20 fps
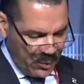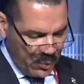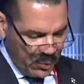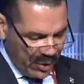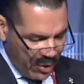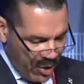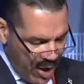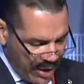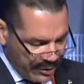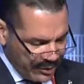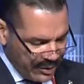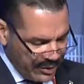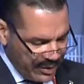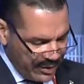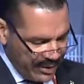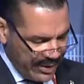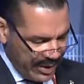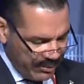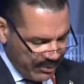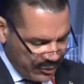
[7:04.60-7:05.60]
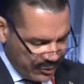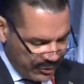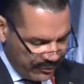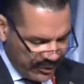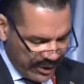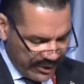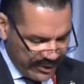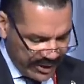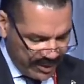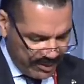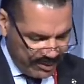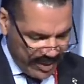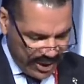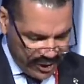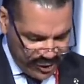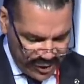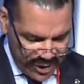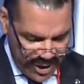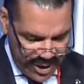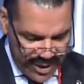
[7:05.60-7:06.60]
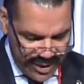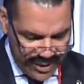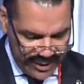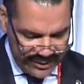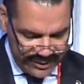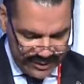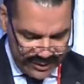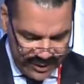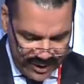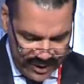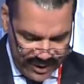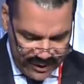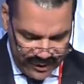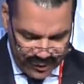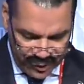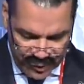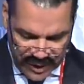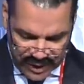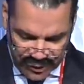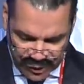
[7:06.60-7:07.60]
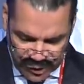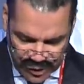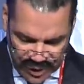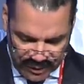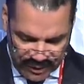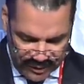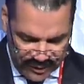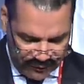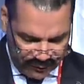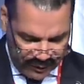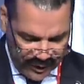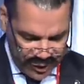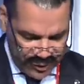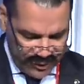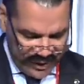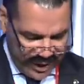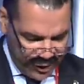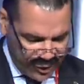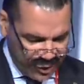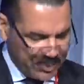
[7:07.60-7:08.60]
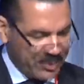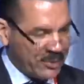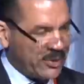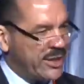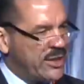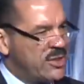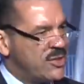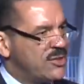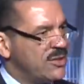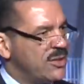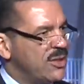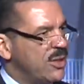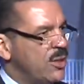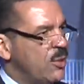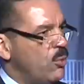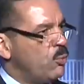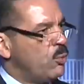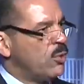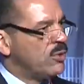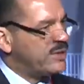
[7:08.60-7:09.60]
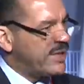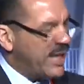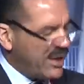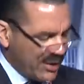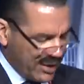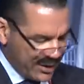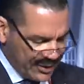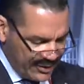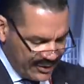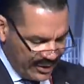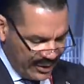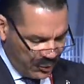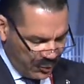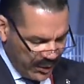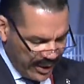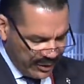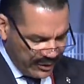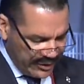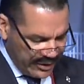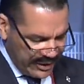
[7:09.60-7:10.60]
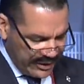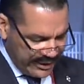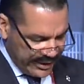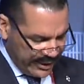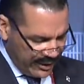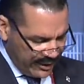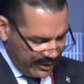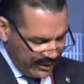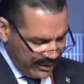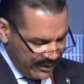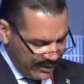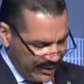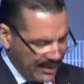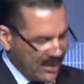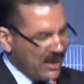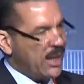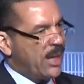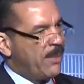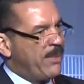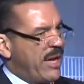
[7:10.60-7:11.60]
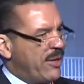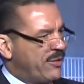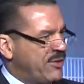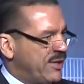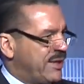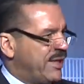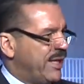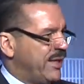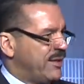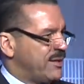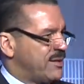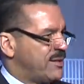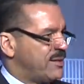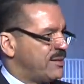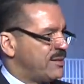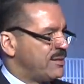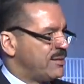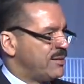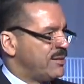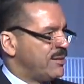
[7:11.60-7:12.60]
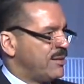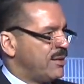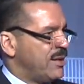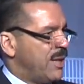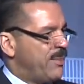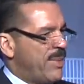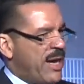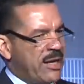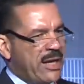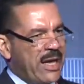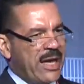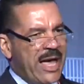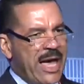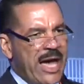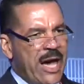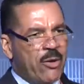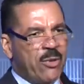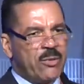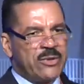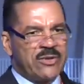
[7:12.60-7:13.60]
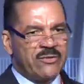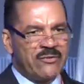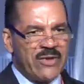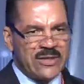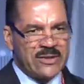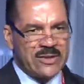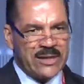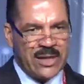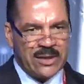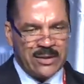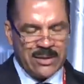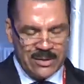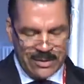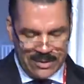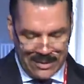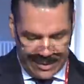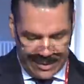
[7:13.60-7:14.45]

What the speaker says: We're honored that Mr. Frederic Pechnard, the Director General of the French National Police, will tell us in greater detail about the case, about how it was investigated,